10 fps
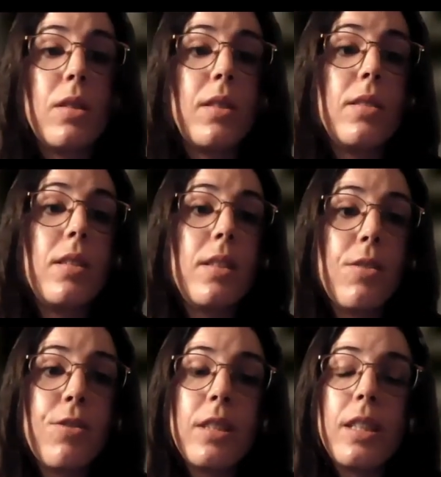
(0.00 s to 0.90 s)

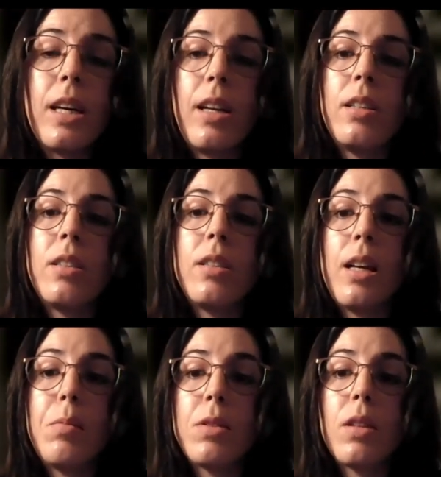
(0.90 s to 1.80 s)
sensitivity and
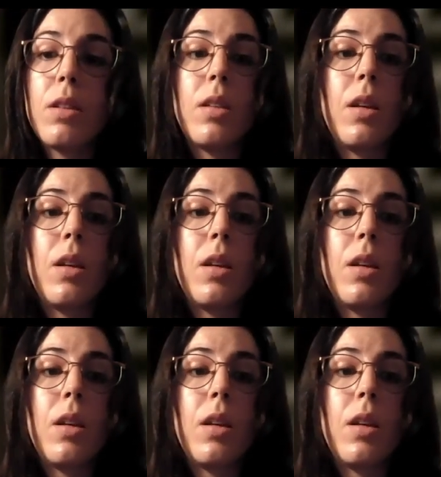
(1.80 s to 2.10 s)
99%